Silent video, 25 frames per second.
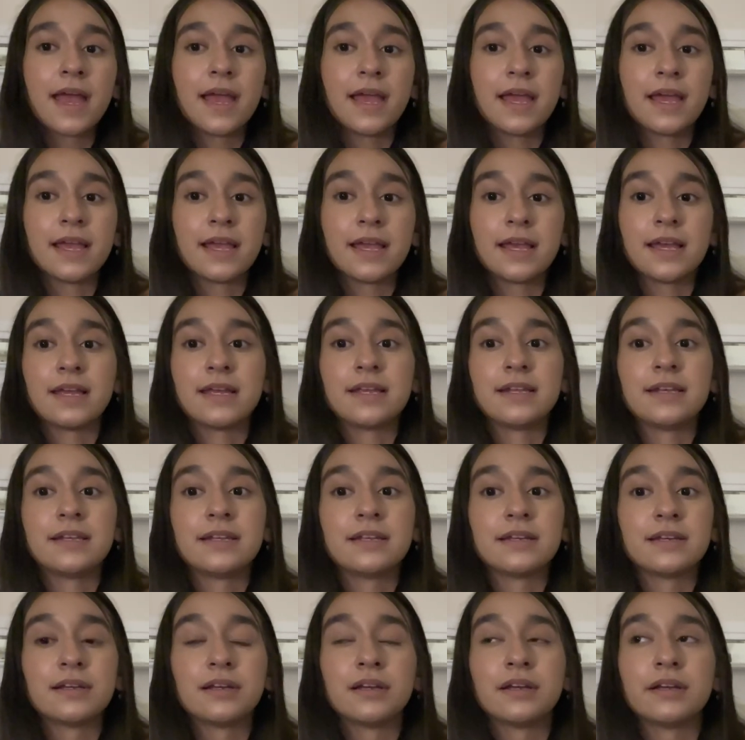and
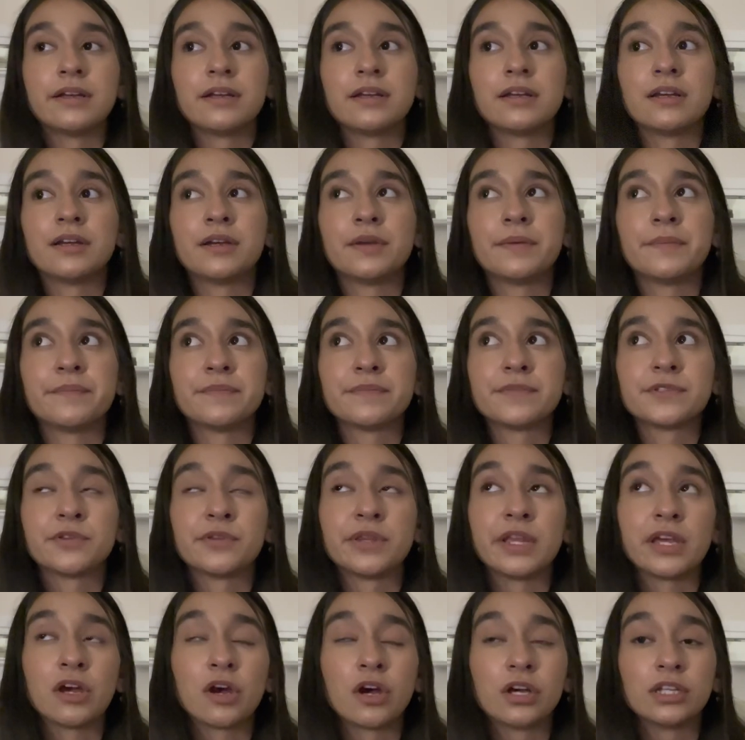um, so
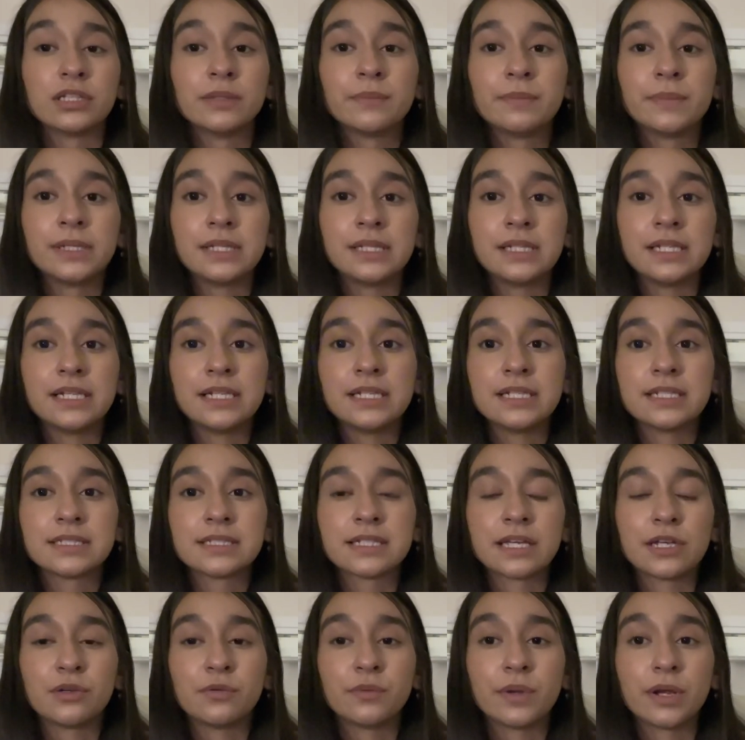they called the police
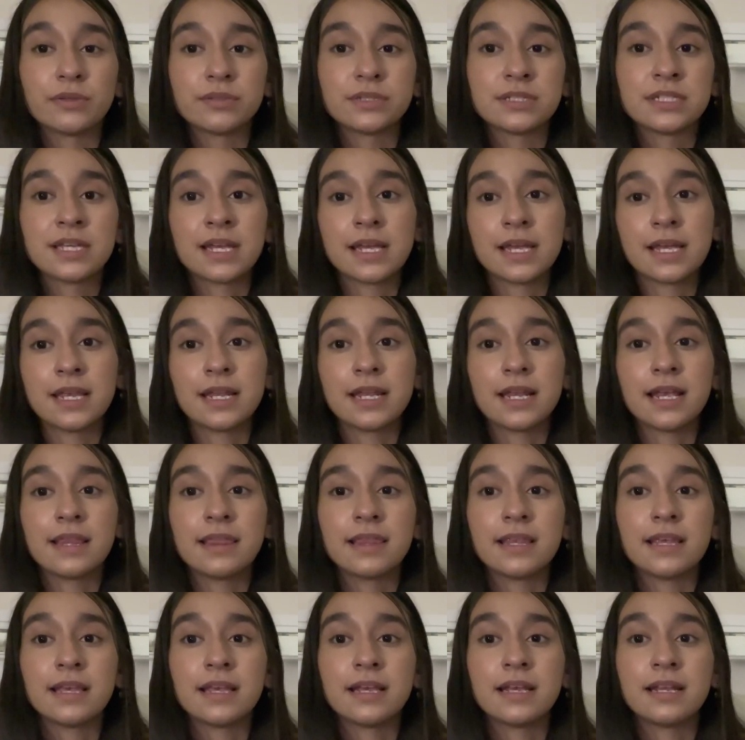at around 10 and
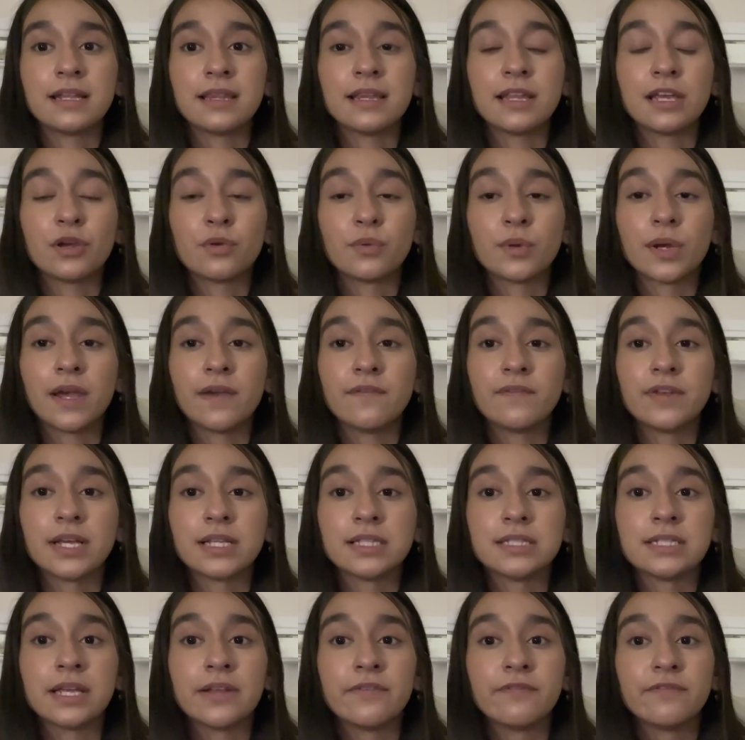then they arrived at
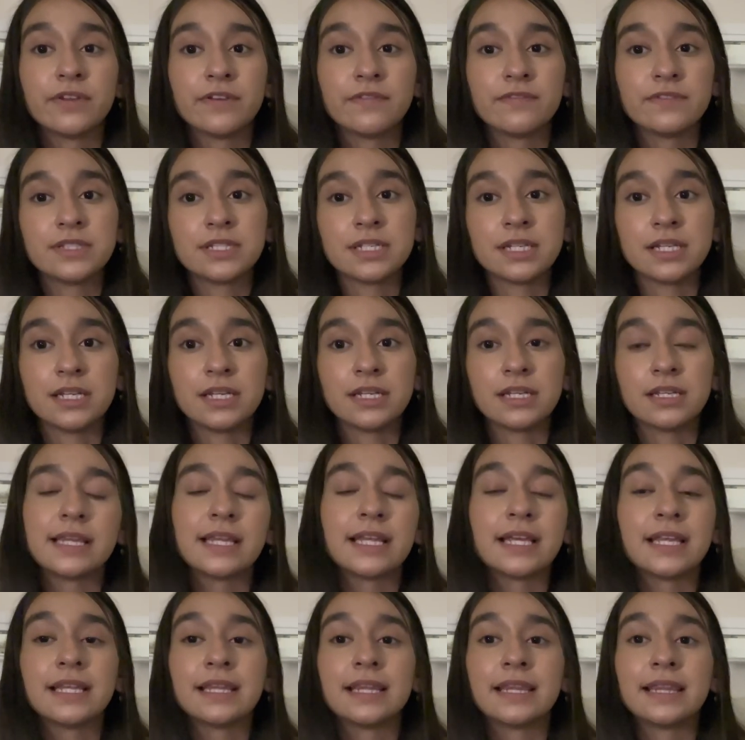10.15.
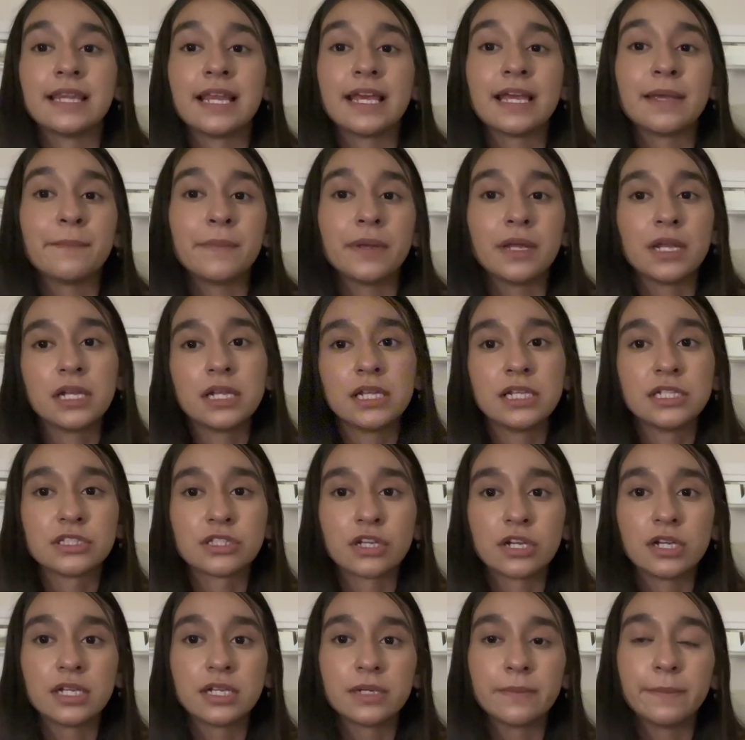Then they immediately
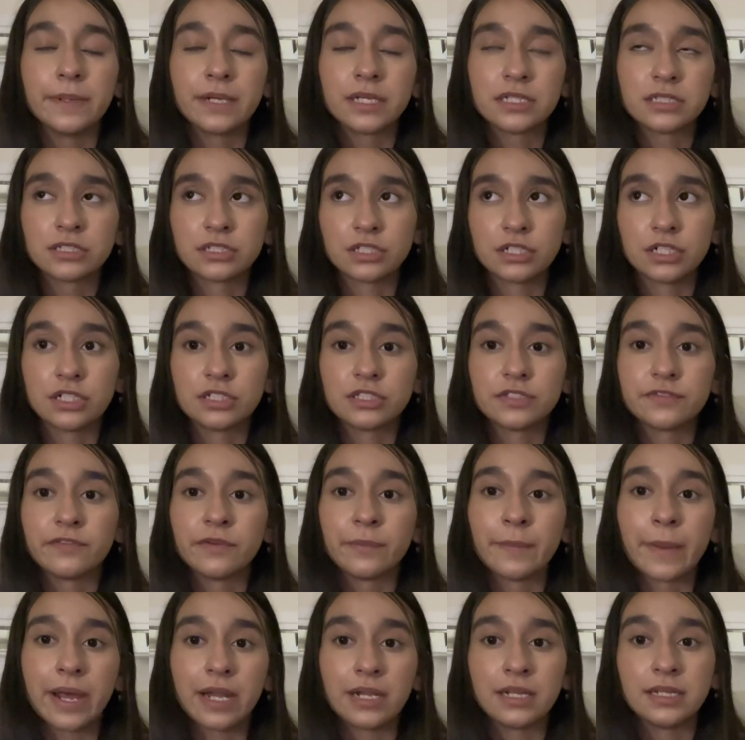started a big search for
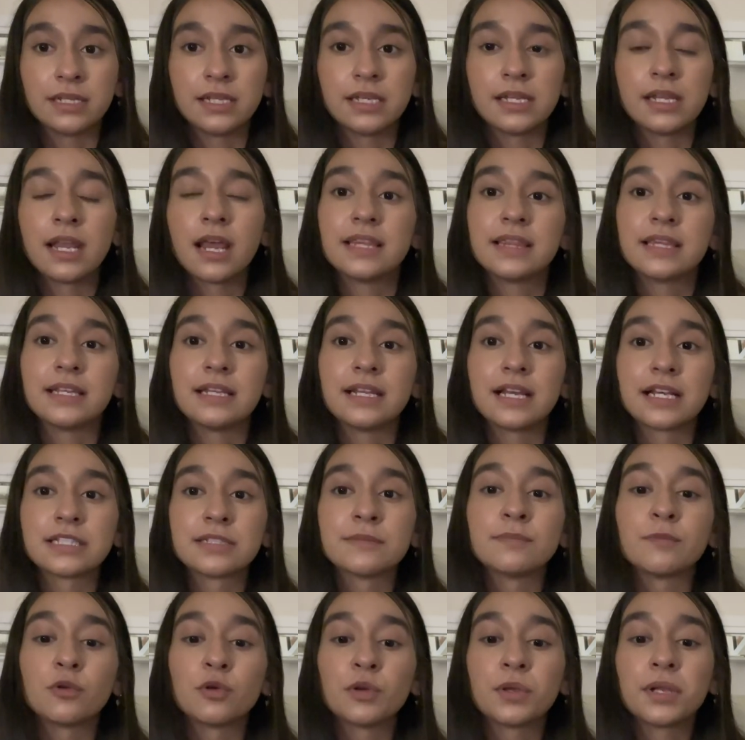Madeleine. And the next
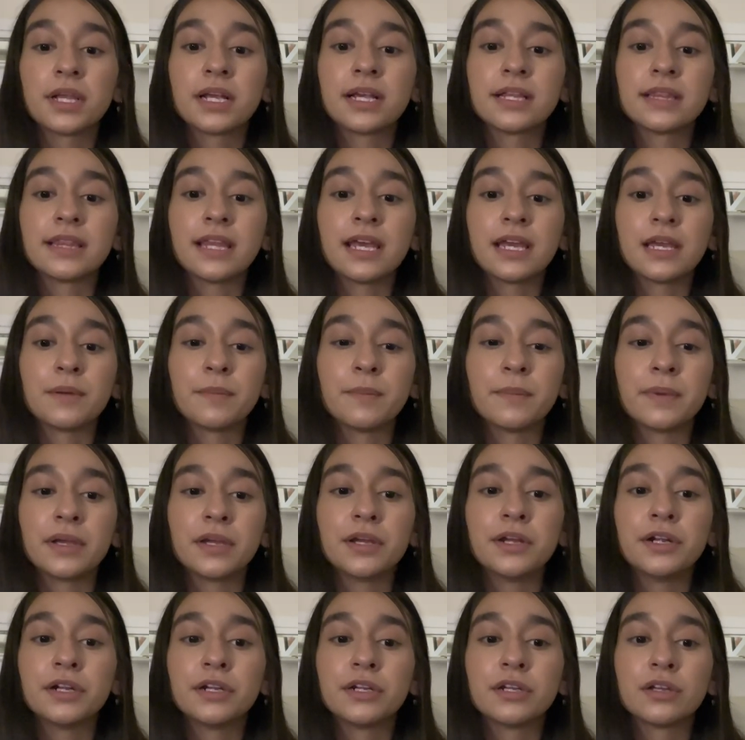morning they
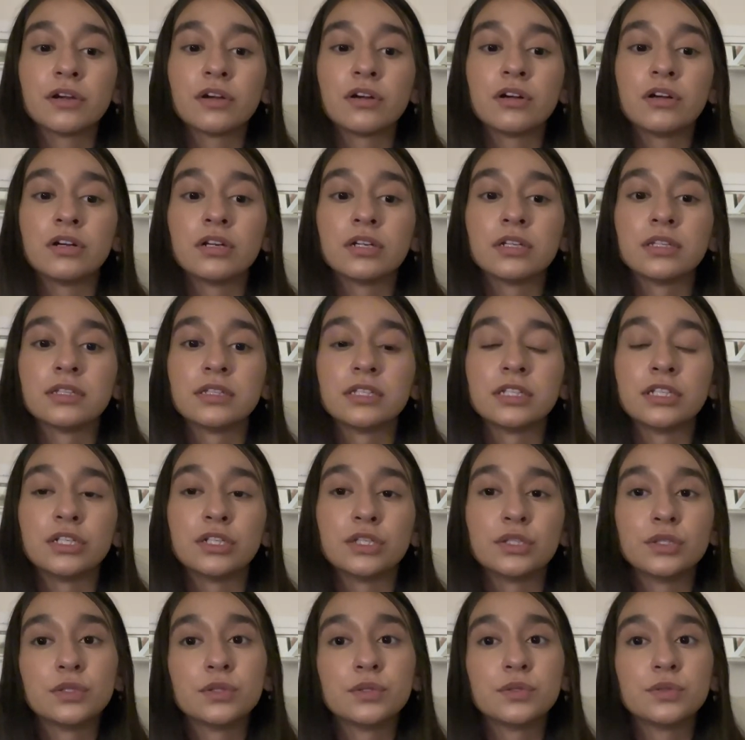appeared on the
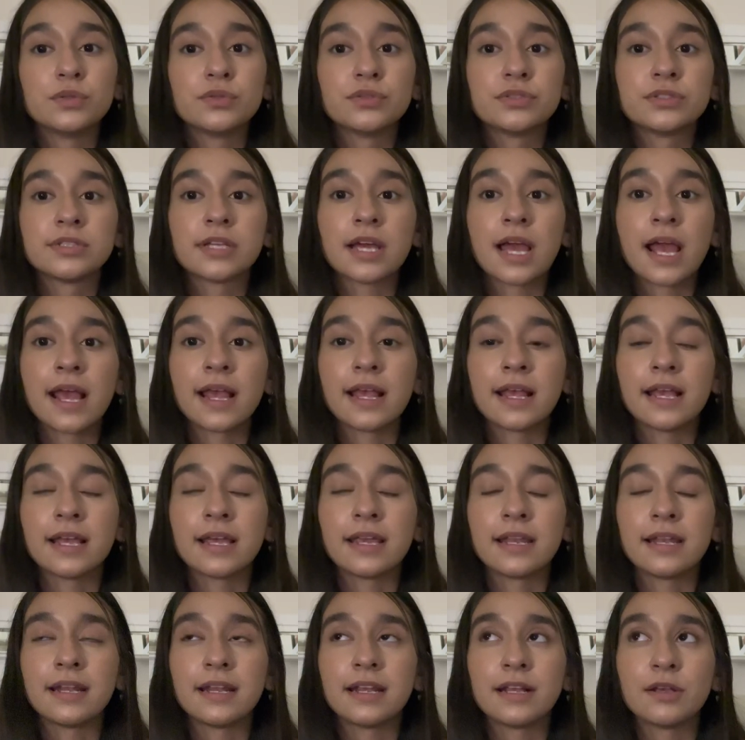news
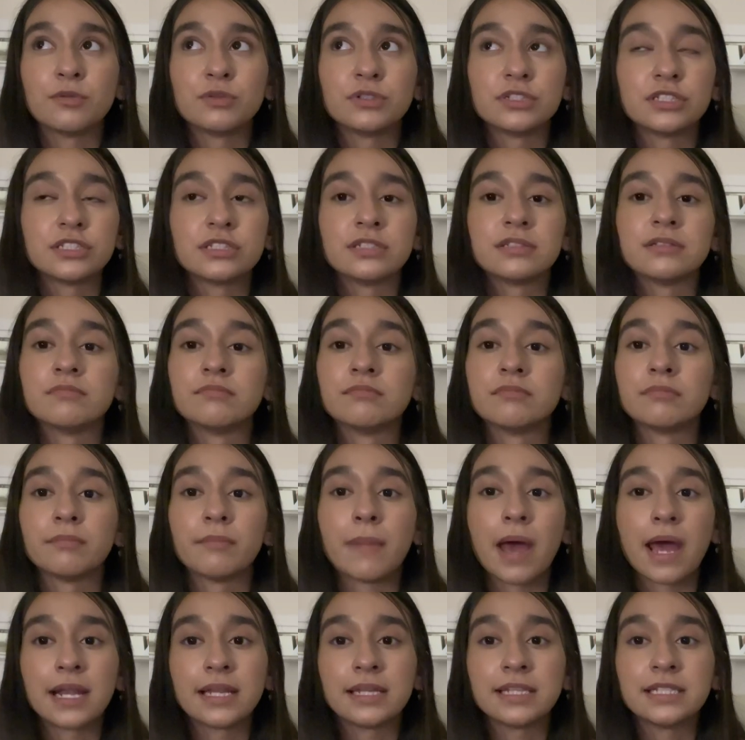and it was
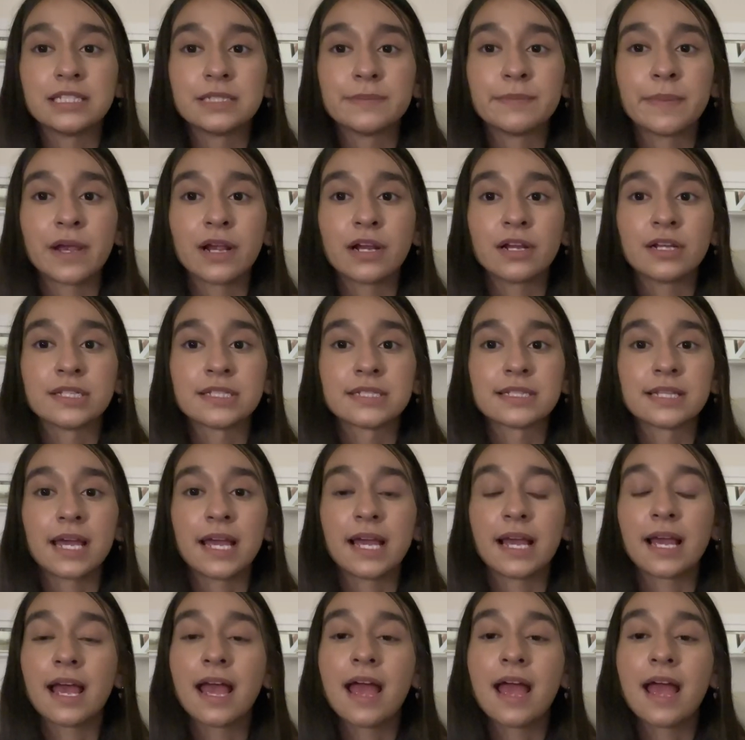Madeleine's parents like